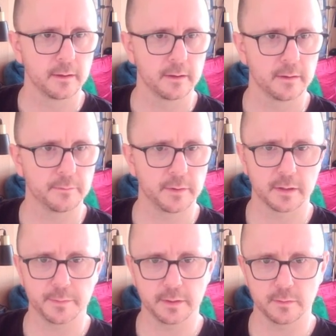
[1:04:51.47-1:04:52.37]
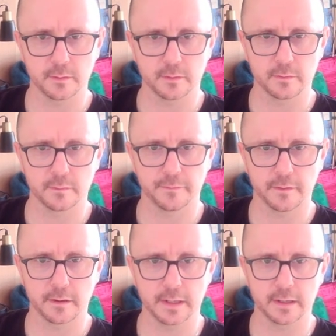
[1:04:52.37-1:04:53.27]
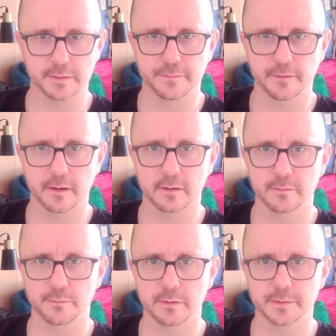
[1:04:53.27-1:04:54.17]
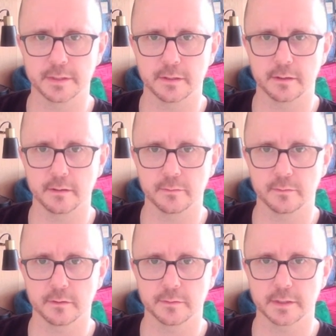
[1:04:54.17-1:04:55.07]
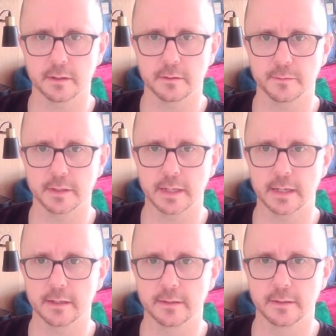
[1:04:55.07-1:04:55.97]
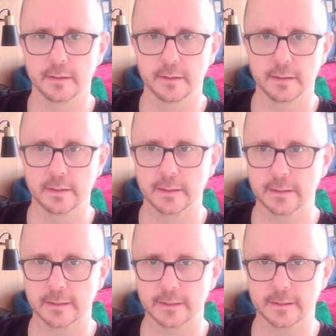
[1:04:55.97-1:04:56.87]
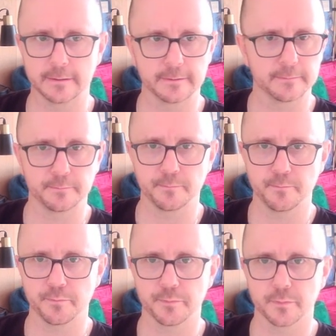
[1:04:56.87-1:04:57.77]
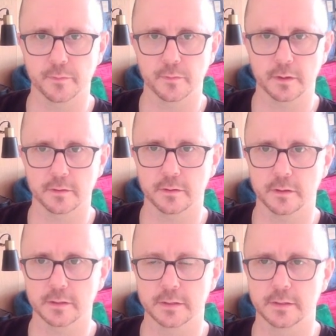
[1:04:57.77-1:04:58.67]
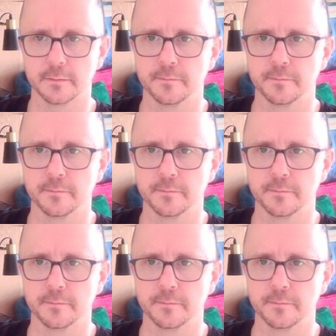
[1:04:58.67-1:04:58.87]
It might have been fire. Yeah, it was fire and brimstone. What was going on with that? Not across.